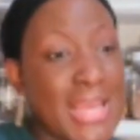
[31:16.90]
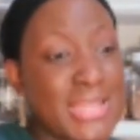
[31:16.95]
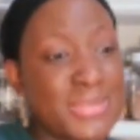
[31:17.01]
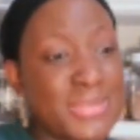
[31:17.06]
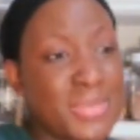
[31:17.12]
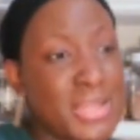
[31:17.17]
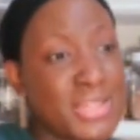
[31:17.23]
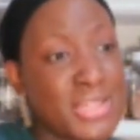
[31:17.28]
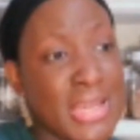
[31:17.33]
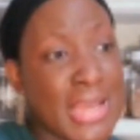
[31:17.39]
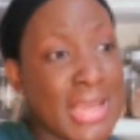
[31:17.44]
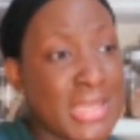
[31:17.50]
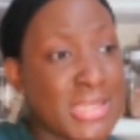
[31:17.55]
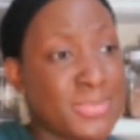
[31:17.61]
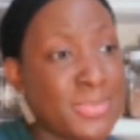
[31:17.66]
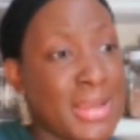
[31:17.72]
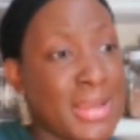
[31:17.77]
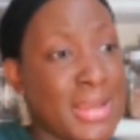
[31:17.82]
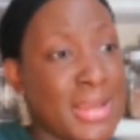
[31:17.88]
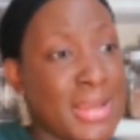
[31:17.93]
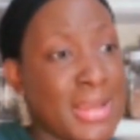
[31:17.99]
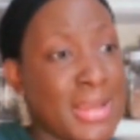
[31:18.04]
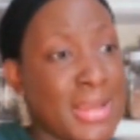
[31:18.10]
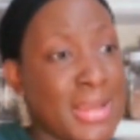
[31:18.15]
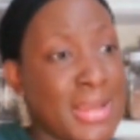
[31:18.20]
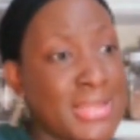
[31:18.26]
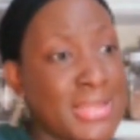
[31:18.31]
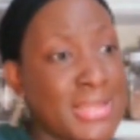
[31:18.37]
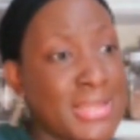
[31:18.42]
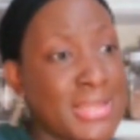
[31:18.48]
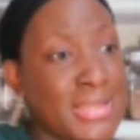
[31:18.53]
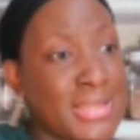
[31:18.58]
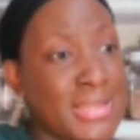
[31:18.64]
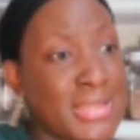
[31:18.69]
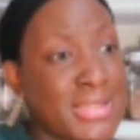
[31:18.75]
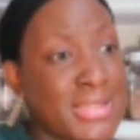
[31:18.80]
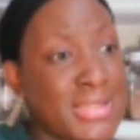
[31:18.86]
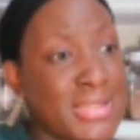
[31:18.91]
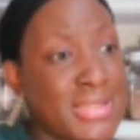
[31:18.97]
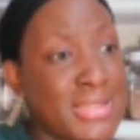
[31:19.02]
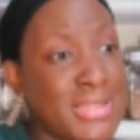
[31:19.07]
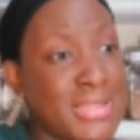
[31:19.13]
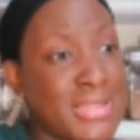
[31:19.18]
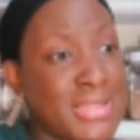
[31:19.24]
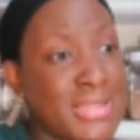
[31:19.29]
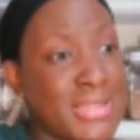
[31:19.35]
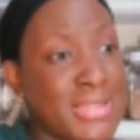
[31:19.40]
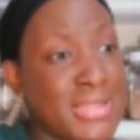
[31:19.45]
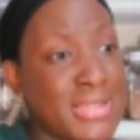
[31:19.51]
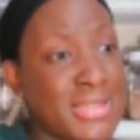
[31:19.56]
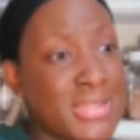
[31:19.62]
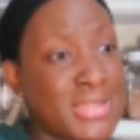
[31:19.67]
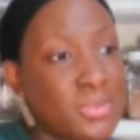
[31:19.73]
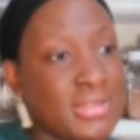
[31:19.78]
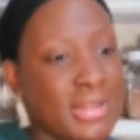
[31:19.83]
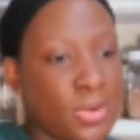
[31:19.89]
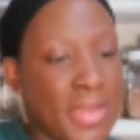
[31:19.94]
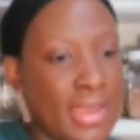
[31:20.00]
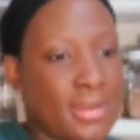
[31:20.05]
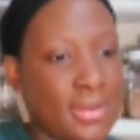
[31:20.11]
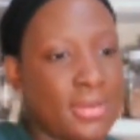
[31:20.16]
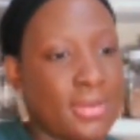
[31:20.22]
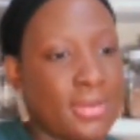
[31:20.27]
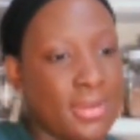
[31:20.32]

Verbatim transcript: as much as possible. Let's